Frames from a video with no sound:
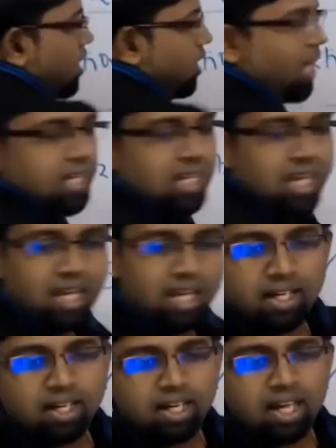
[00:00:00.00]
Right?
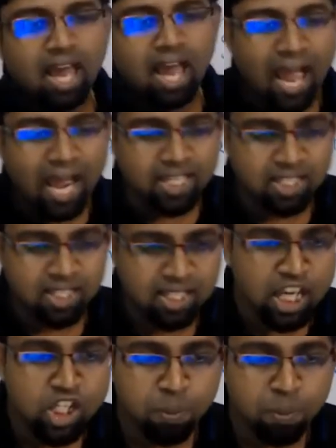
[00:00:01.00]
At
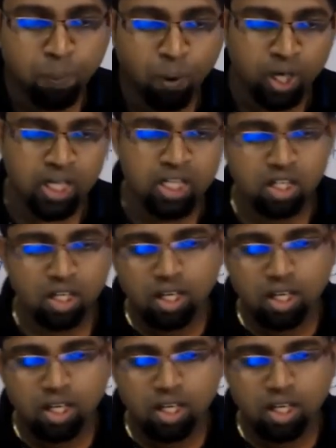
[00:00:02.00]
each point,